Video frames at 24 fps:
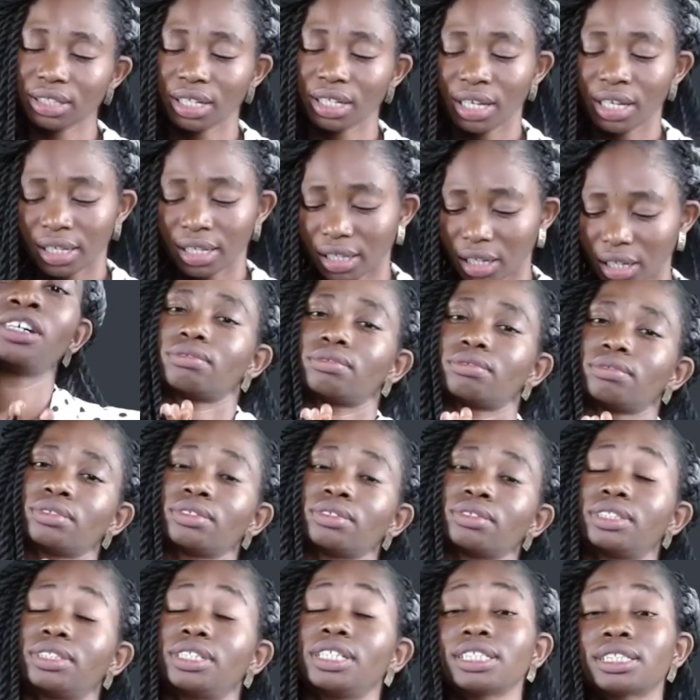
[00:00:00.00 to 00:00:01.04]
Now,
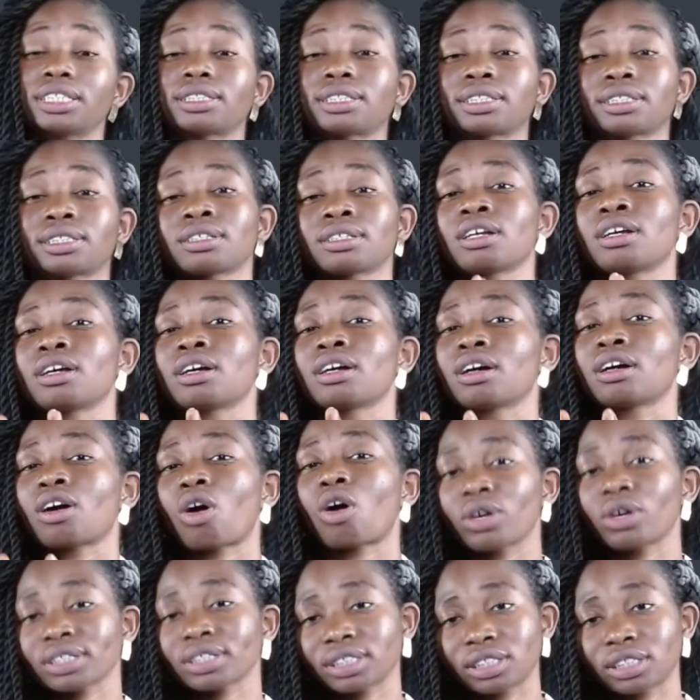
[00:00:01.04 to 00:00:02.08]
these
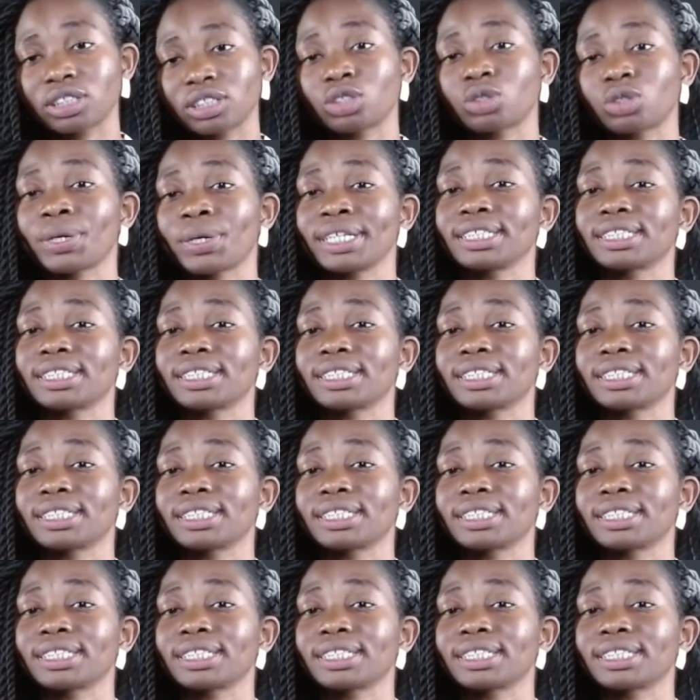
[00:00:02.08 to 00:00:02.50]
constituents